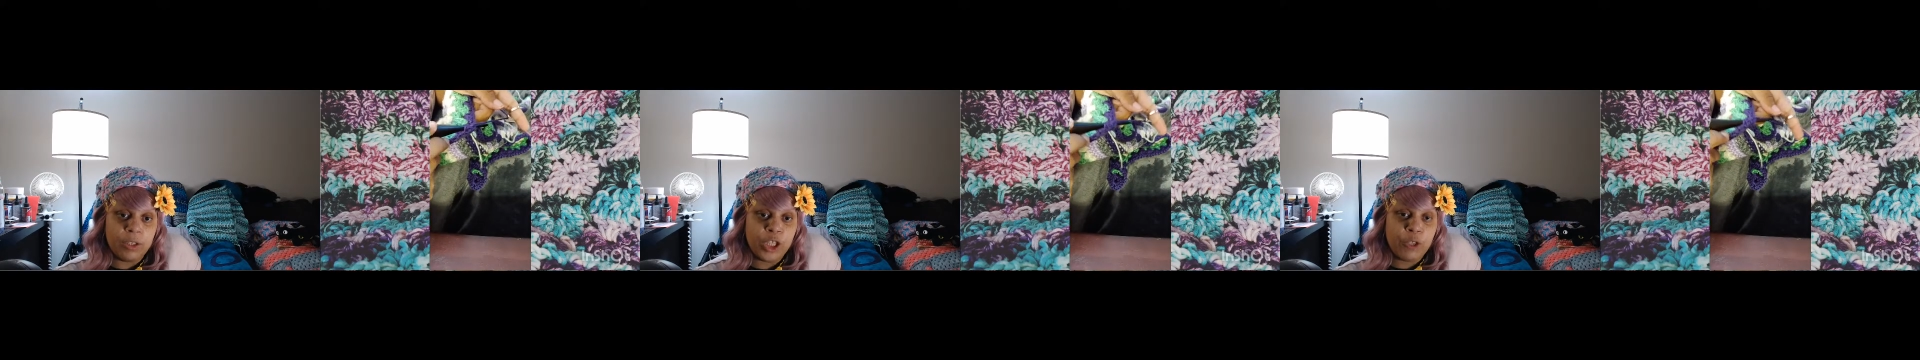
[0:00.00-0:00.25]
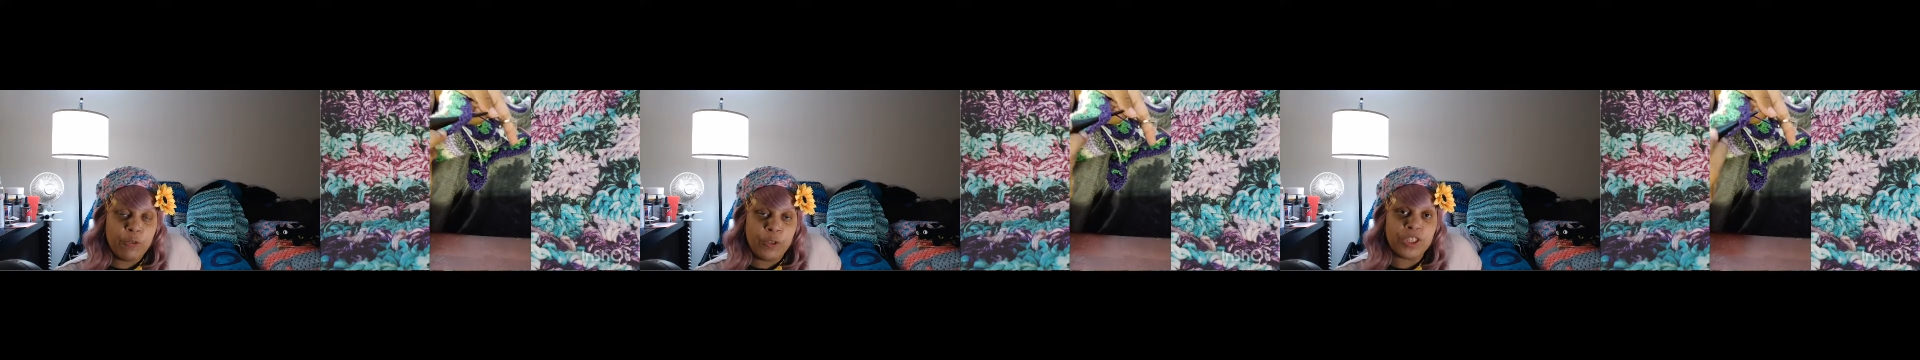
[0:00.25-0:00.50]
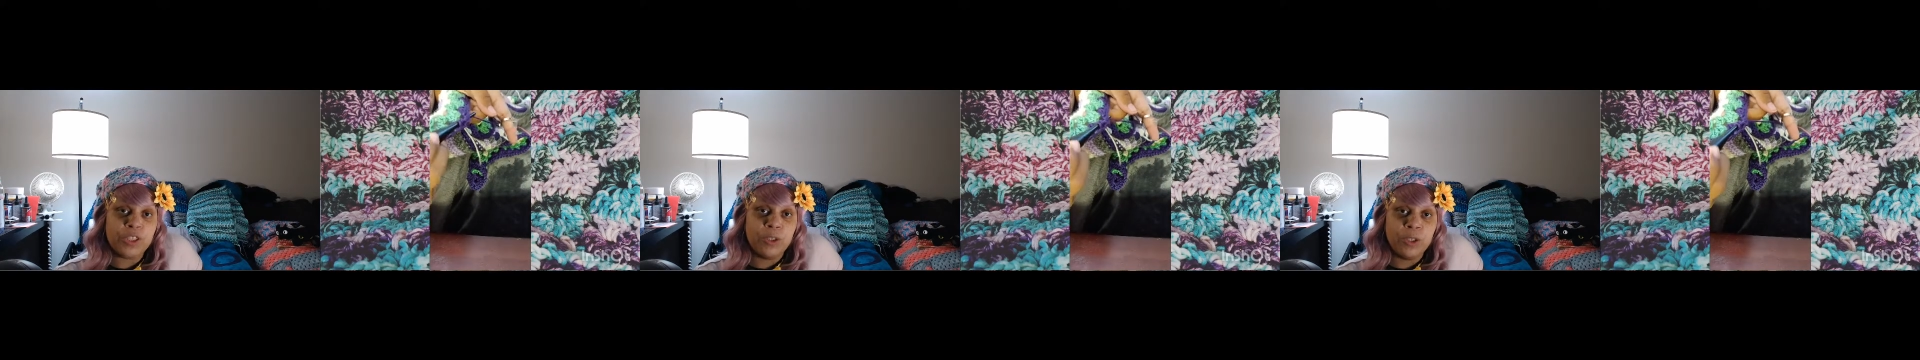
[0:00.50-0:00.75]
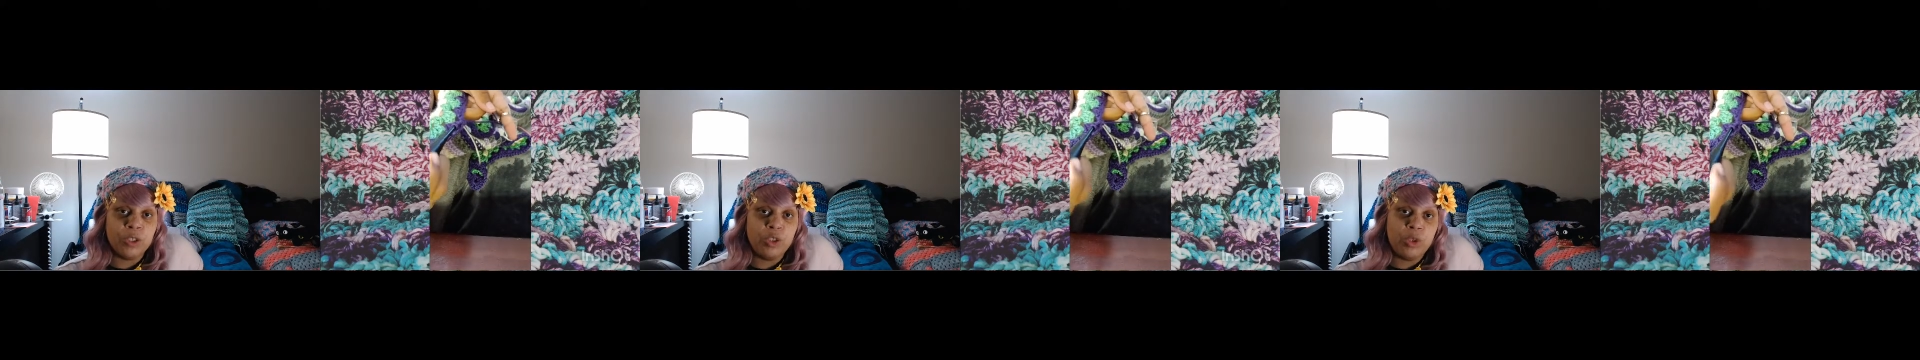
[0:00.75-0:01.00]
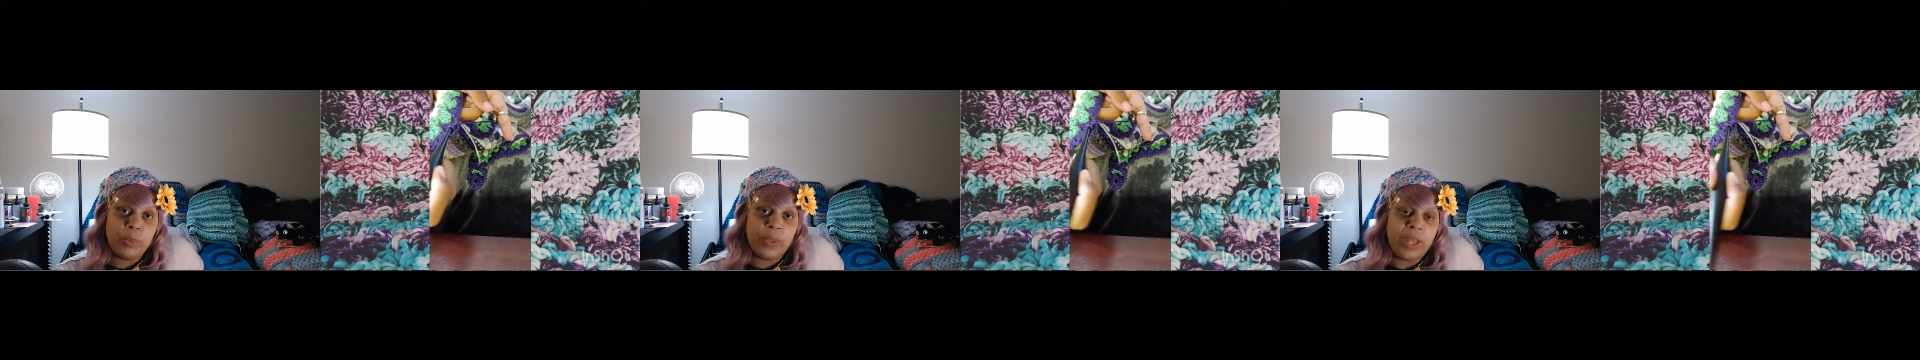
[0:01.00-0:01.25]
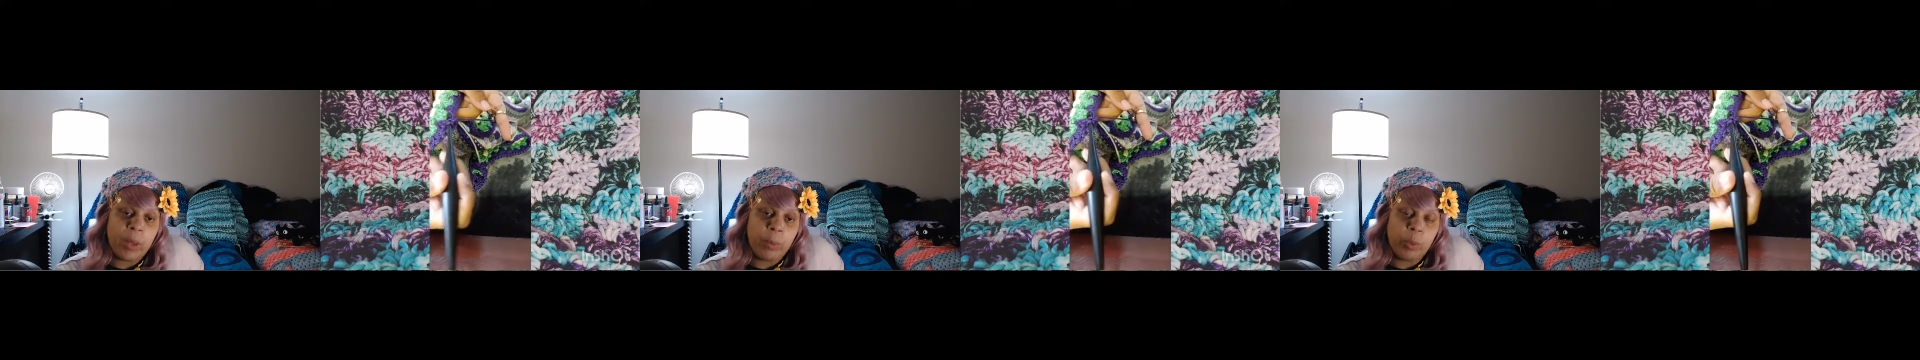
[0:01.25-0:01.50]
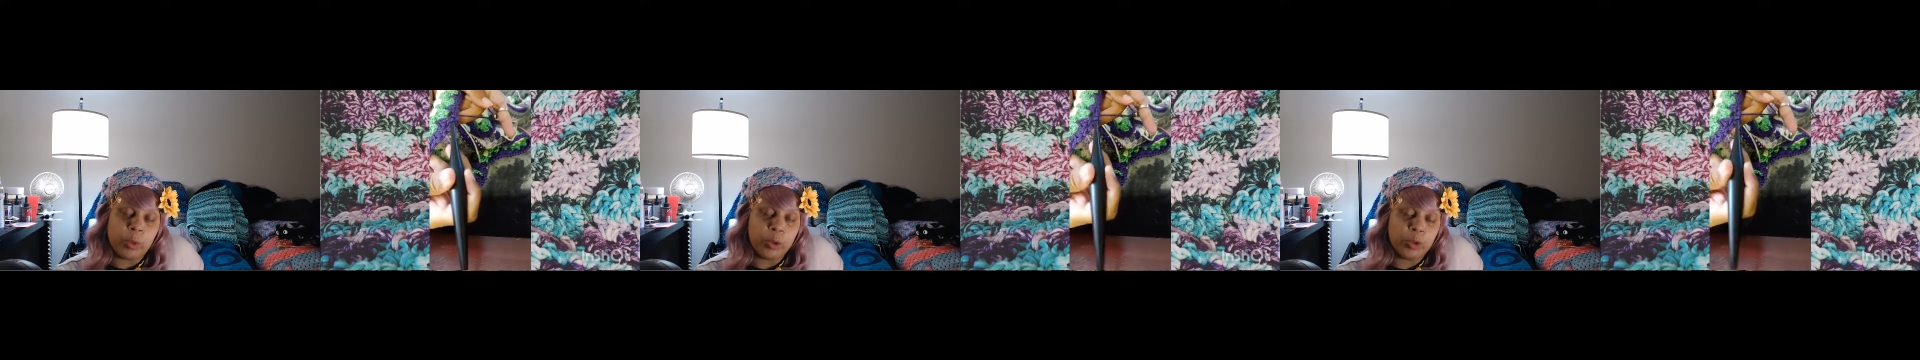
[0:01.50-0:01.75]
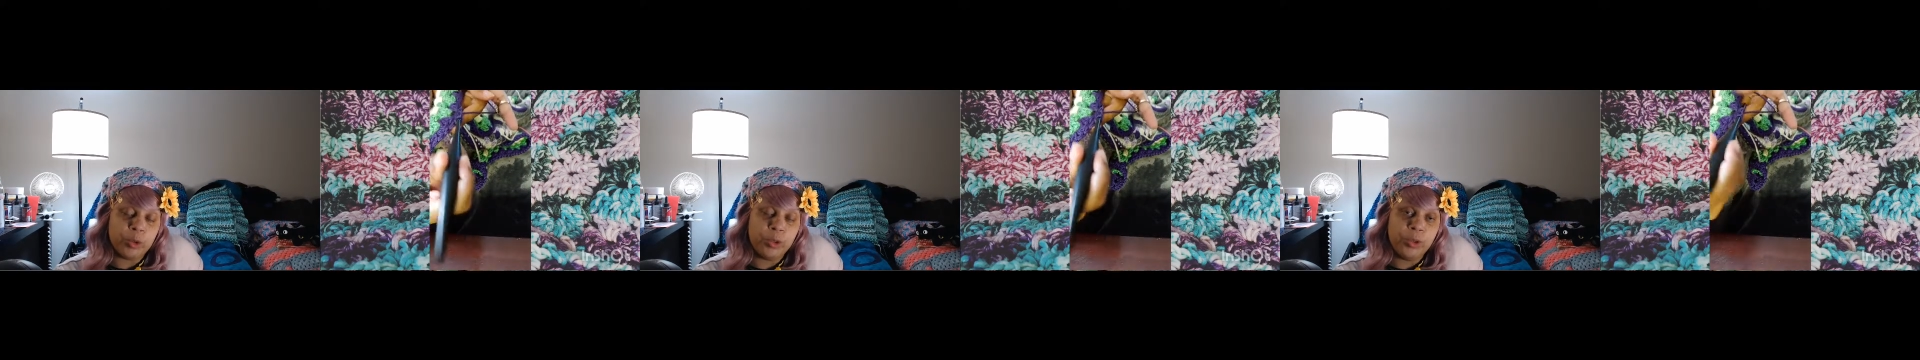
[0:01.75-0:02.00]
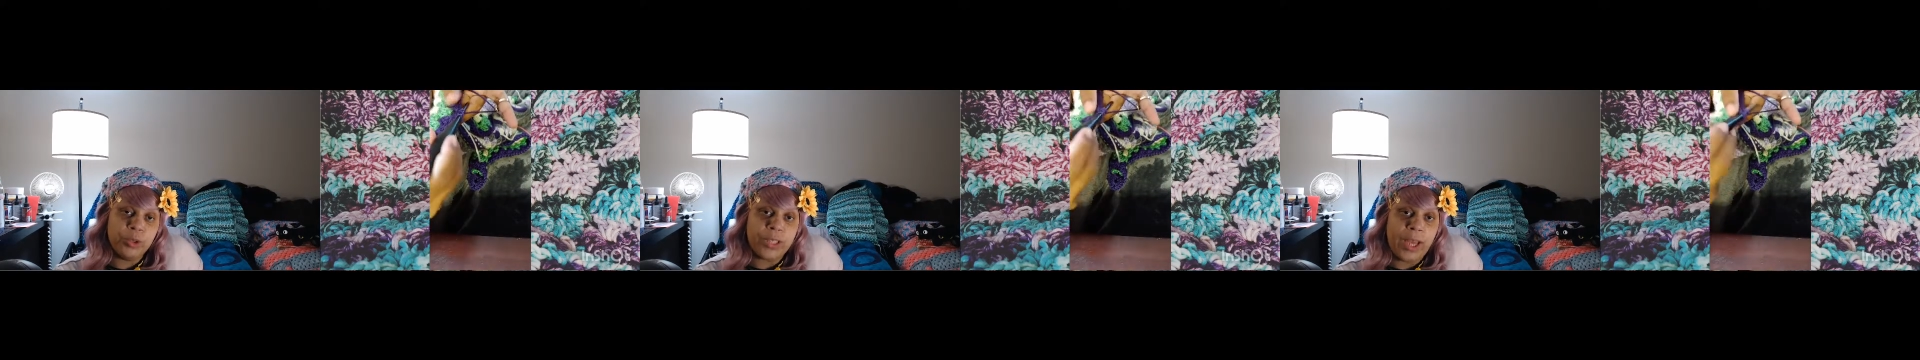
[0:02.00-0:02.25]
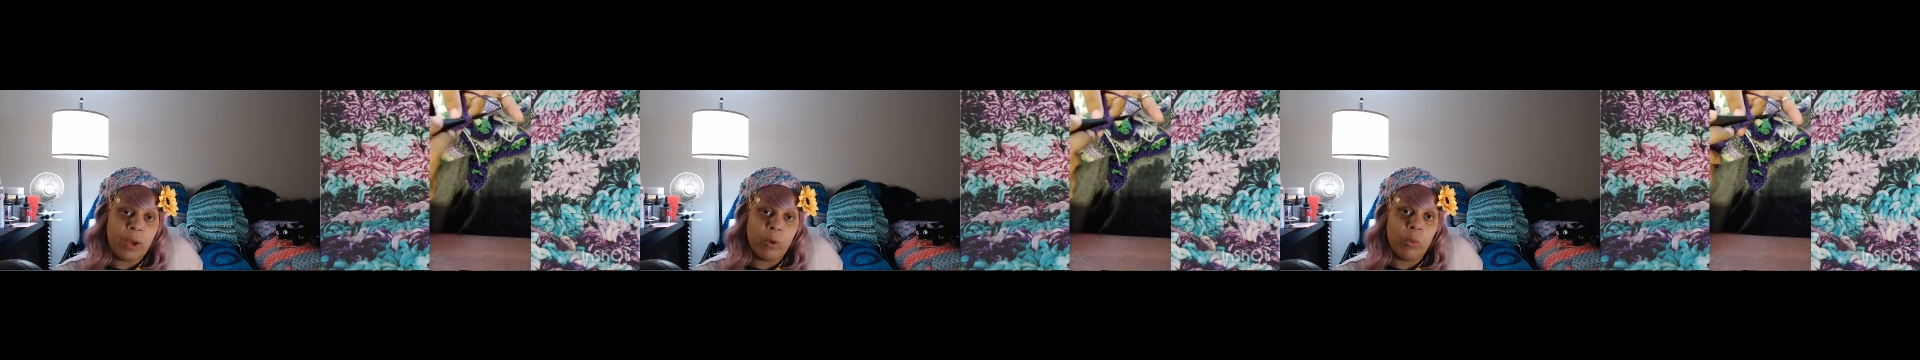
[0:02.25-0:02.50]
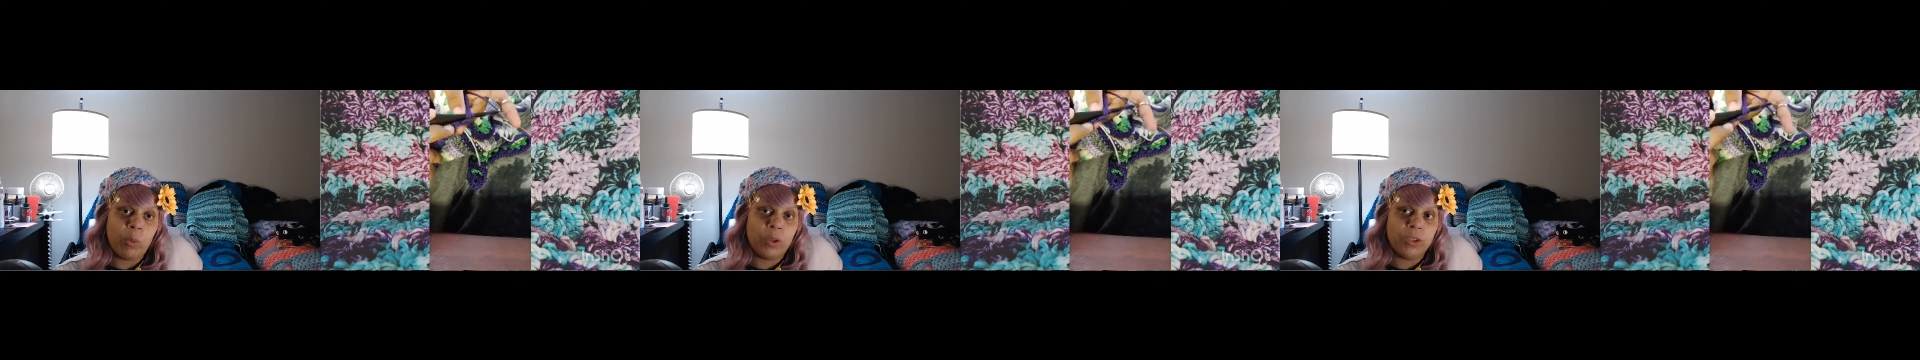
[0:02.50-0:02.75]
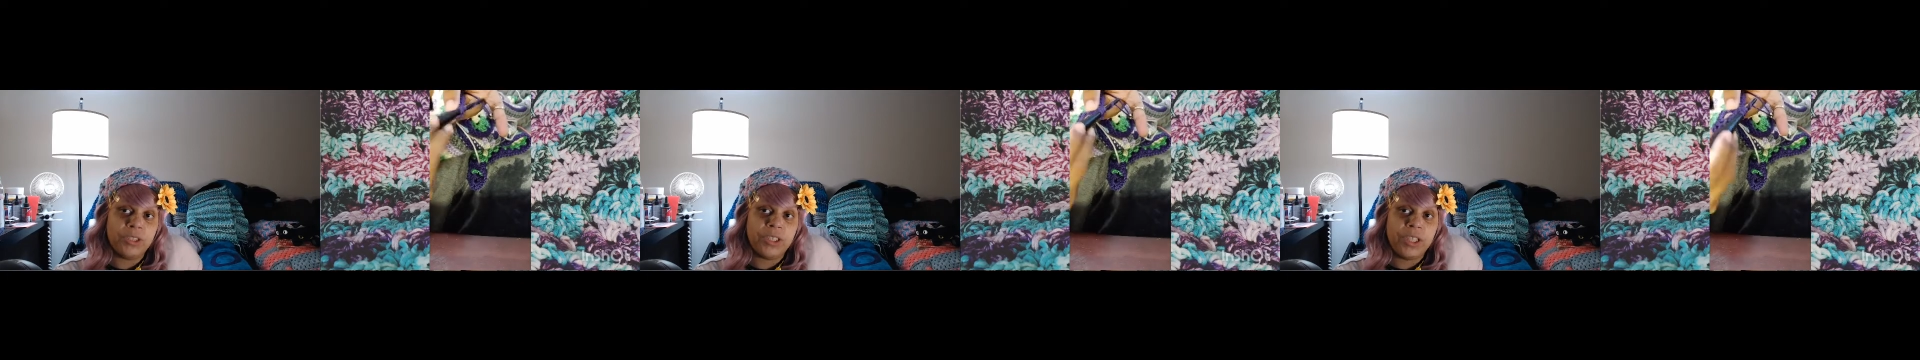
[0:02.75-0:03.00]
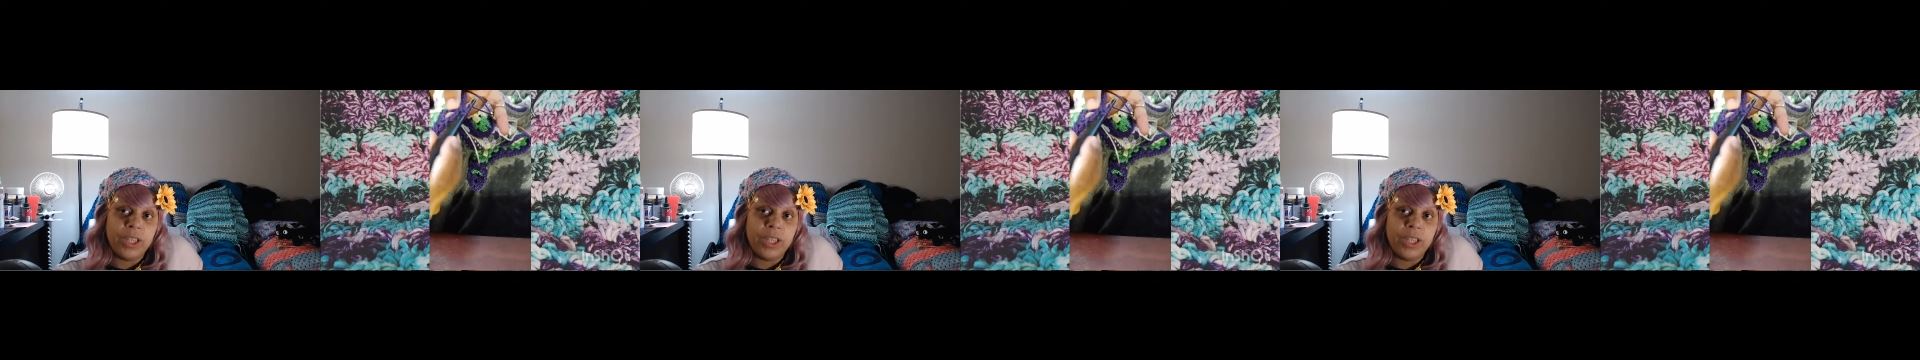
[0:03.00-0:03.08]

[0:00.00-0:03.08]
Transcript: physical loop that protrudes outwards,